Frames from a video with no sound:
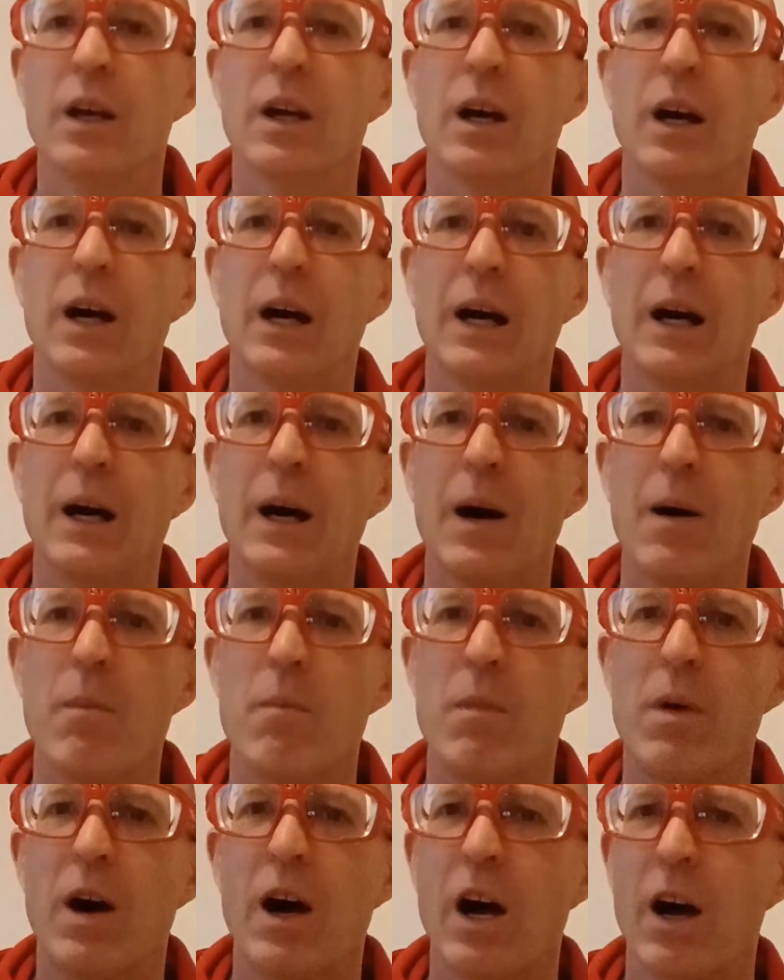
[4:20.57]
I
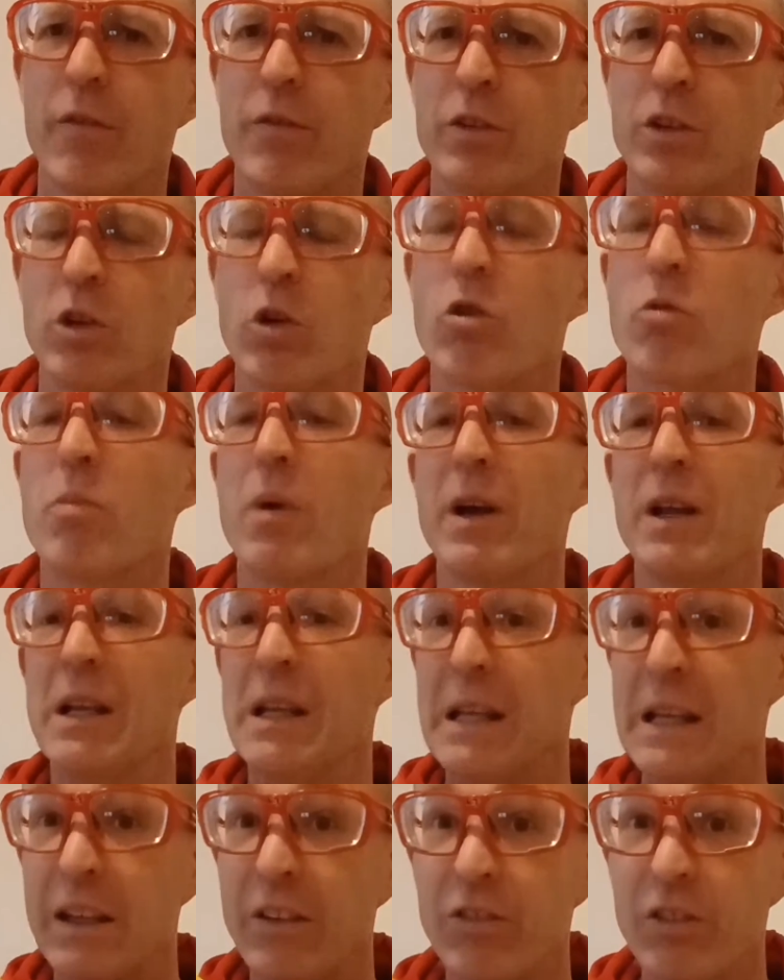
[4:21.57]
often go with my
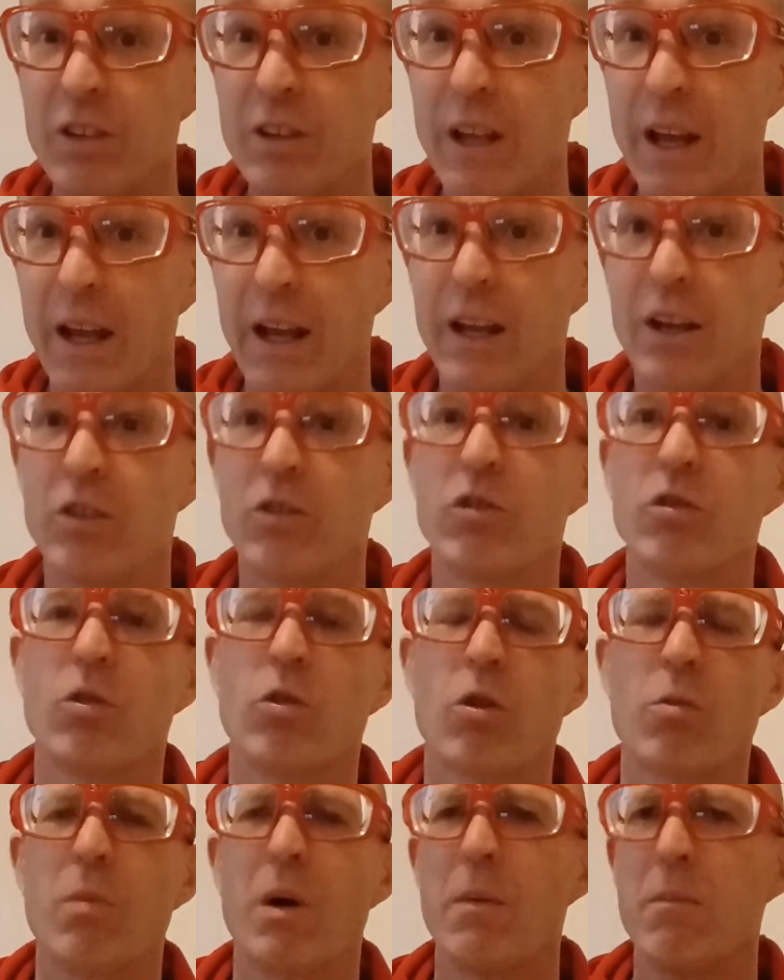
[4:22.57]
easy days
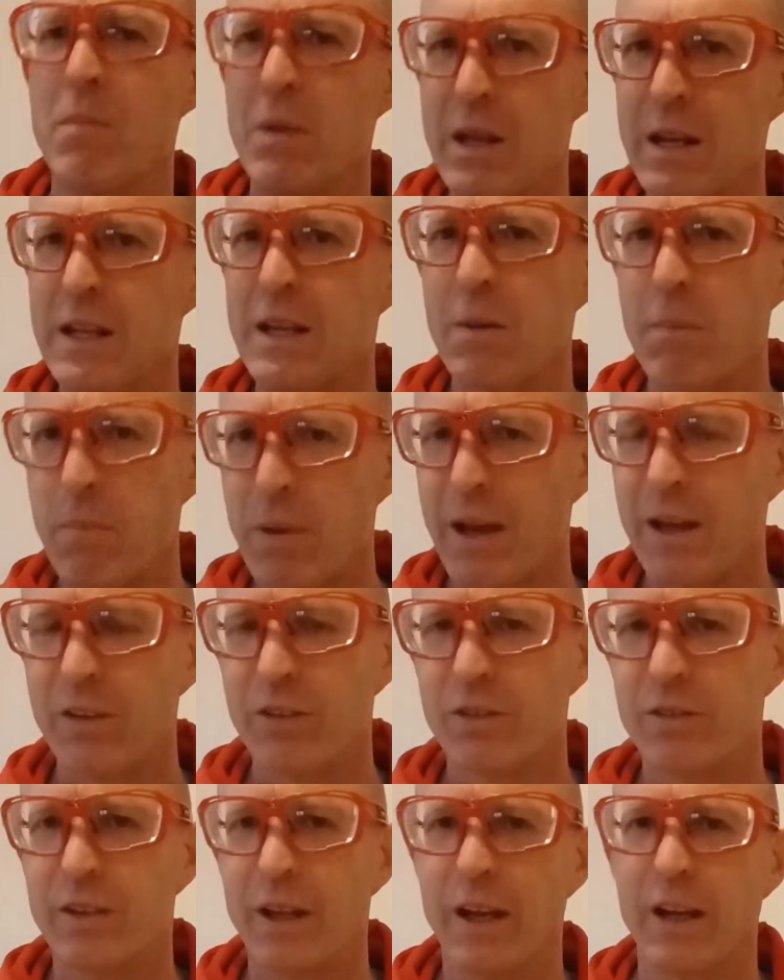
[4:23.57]
or my medium pace
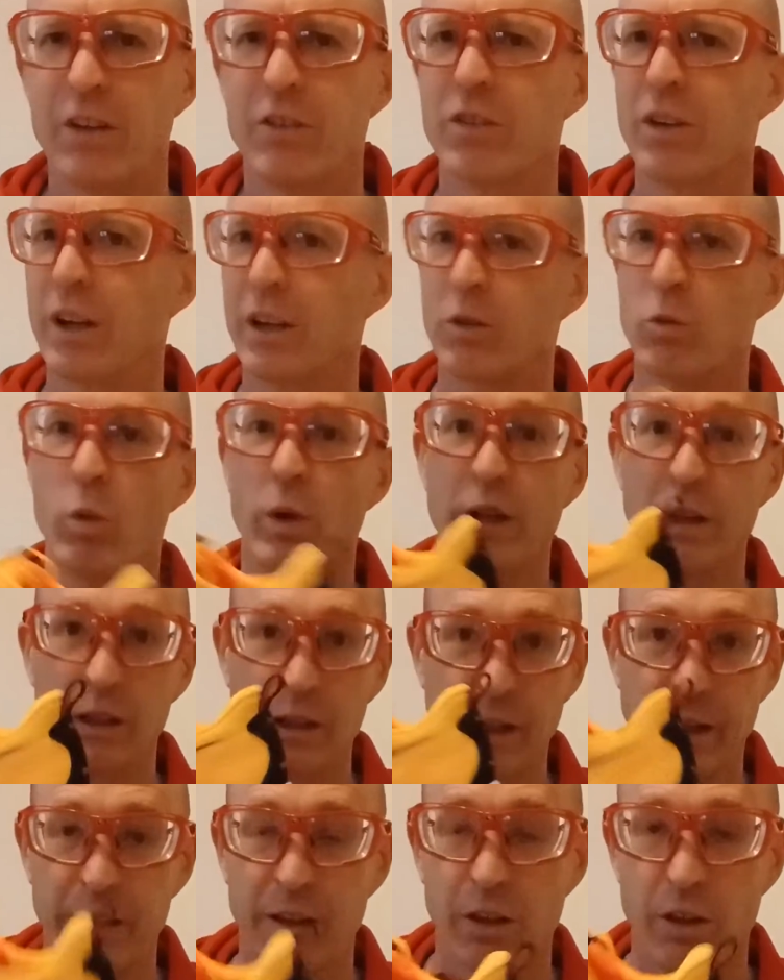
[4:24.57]
days, and I quite
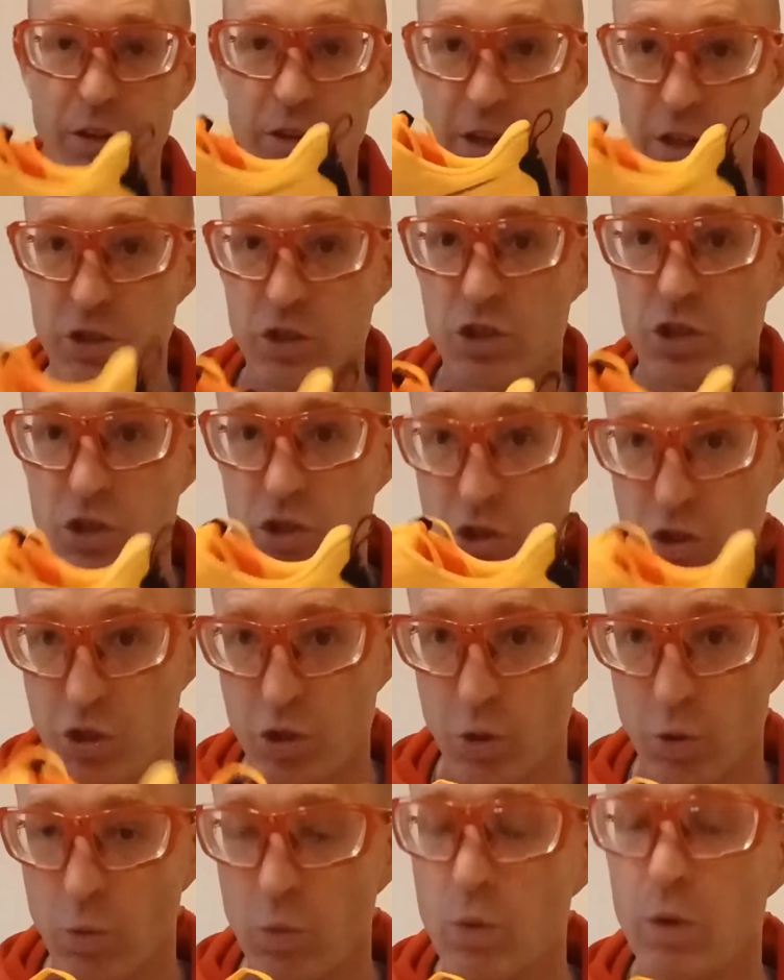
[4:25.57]
like this
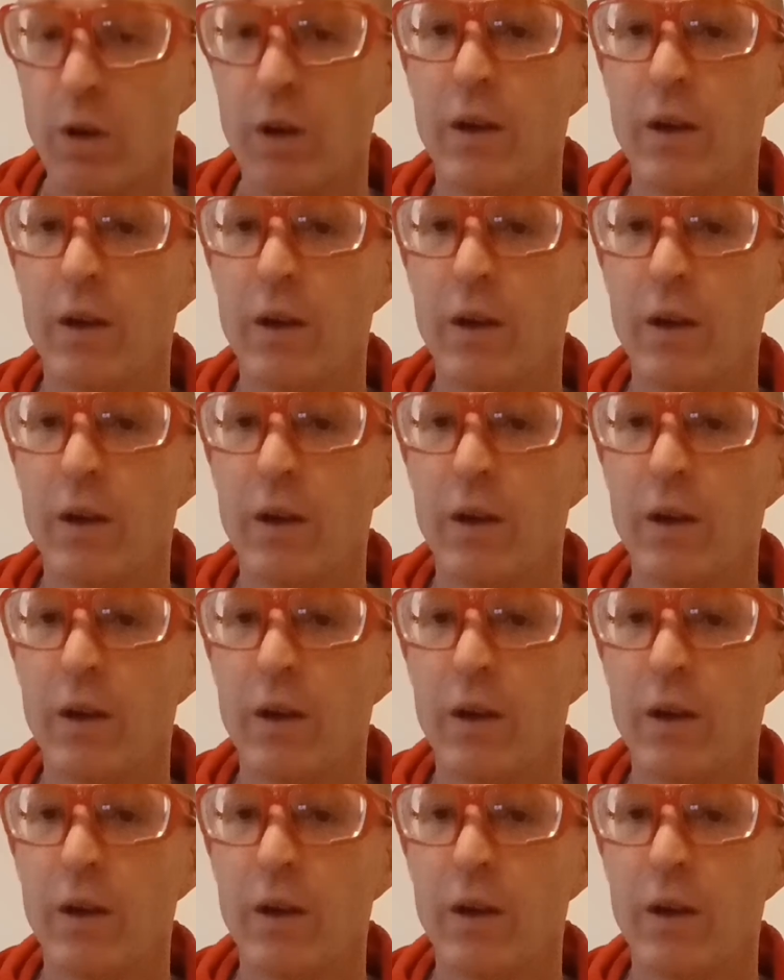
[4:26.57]
shoe.